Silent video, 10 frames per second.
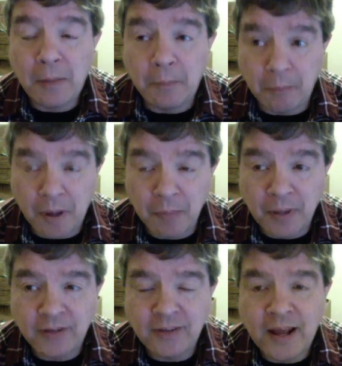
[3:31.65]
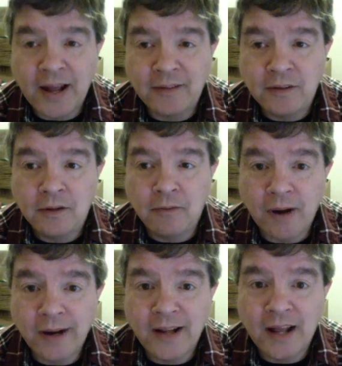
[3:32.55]
admit that right
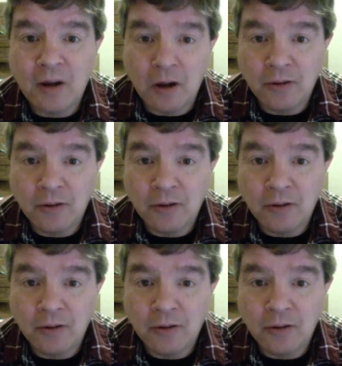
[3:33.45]
now